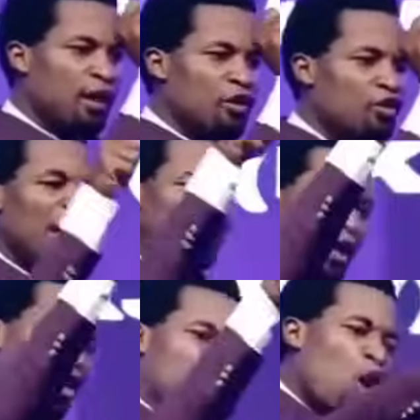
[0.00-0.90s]
So there's
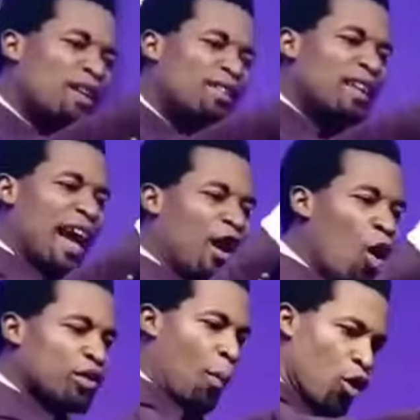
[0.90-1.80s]
an authority that
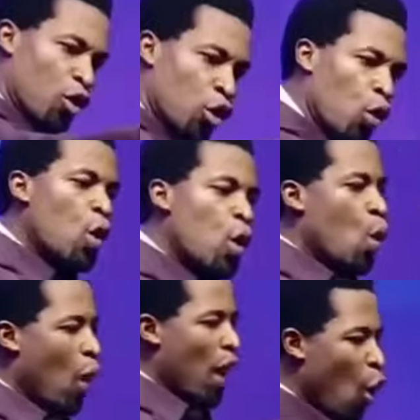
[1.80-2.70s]
comes upon you
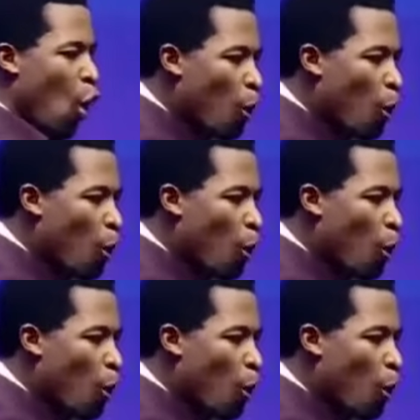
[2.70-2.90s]
when your